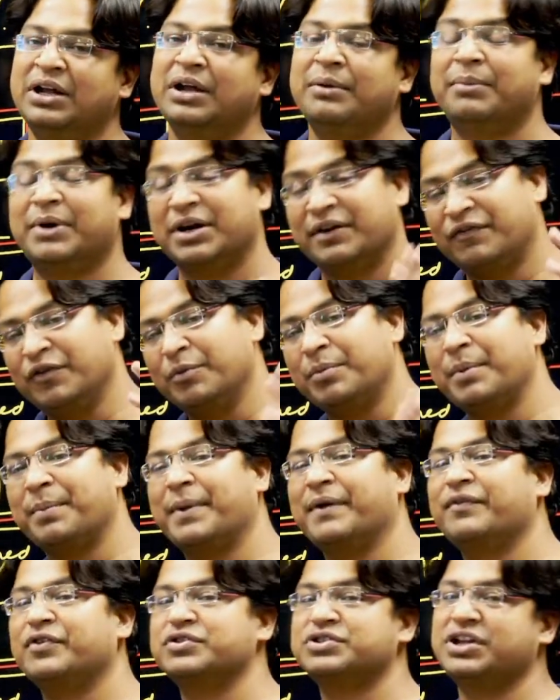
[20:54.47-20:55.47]
But if you
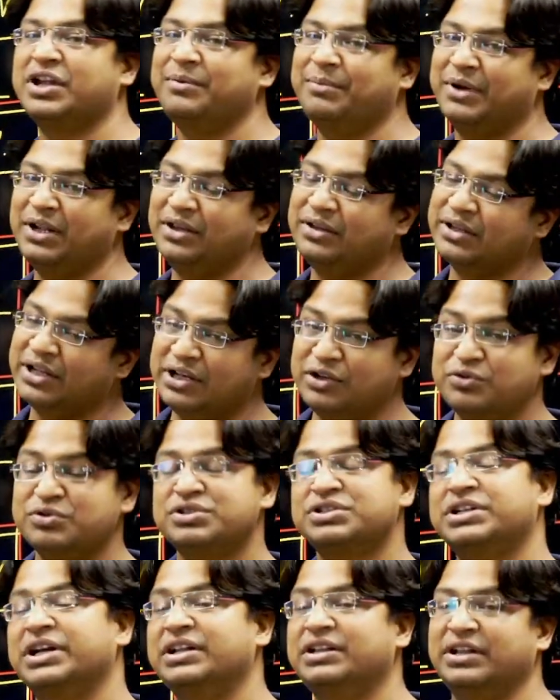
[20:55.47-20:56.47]
prepare for JEE Main, then you
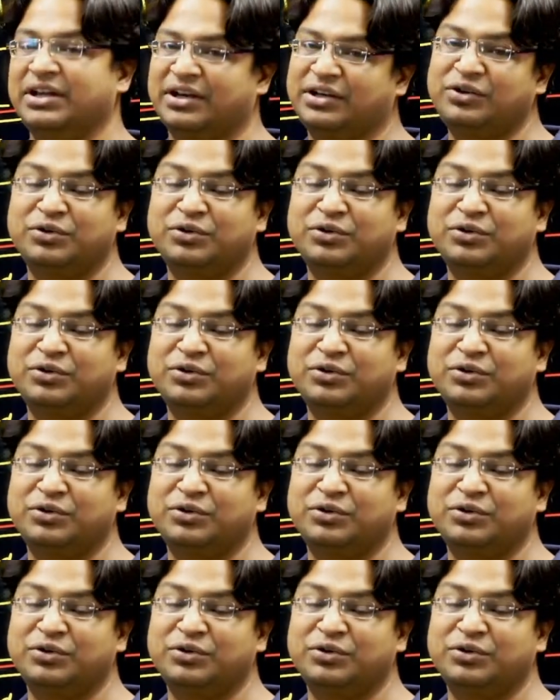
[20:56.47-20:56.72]
stay there.